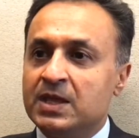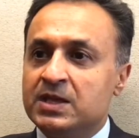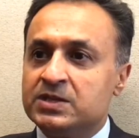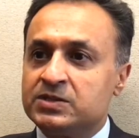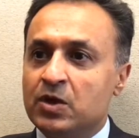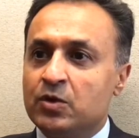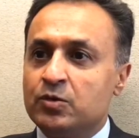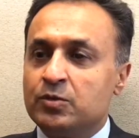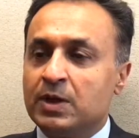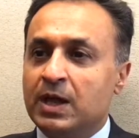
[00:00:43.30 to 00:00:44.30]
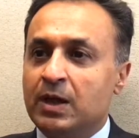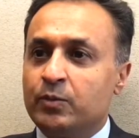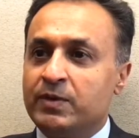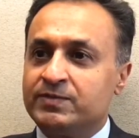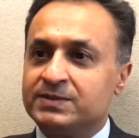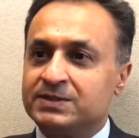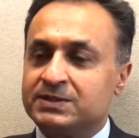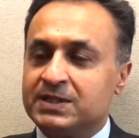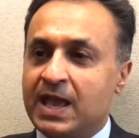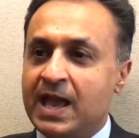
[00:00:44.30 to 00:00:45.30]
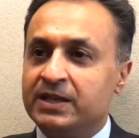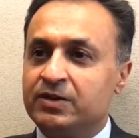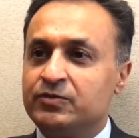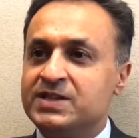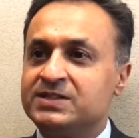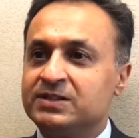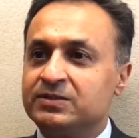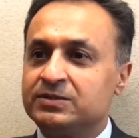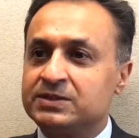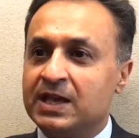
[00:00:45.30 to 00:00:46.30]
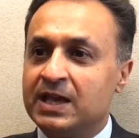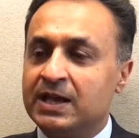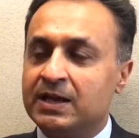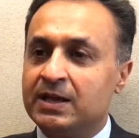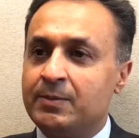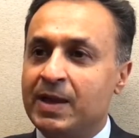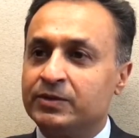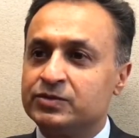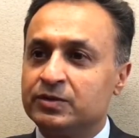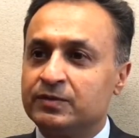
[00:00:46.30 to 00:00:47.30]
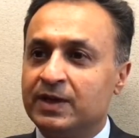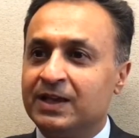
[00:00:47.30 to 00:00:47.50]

So we've had a recent amount of